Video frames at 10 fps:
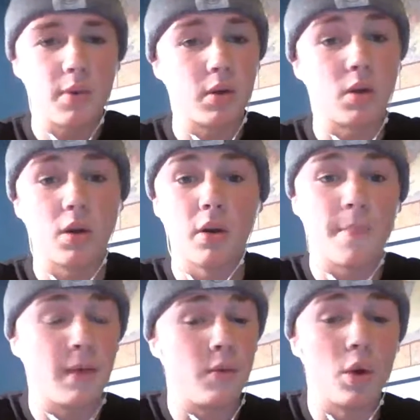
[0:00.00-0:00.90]
or
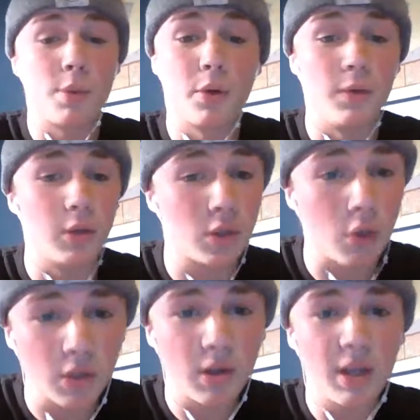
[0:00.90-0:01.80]
if you want to improve your
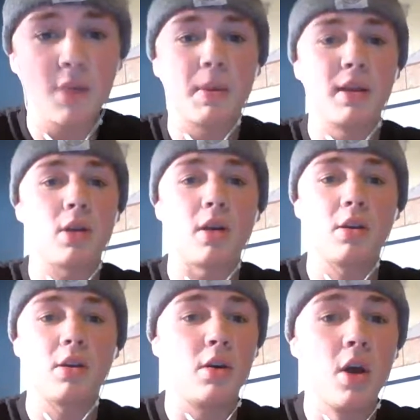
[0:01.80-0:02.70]
social life by
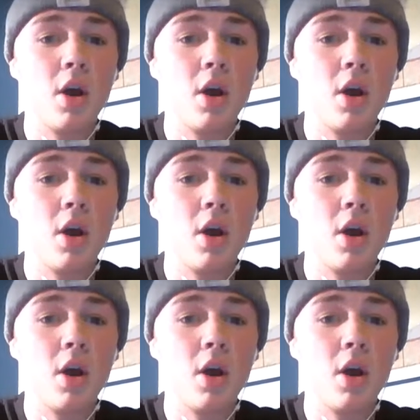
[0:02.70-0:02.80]
talking to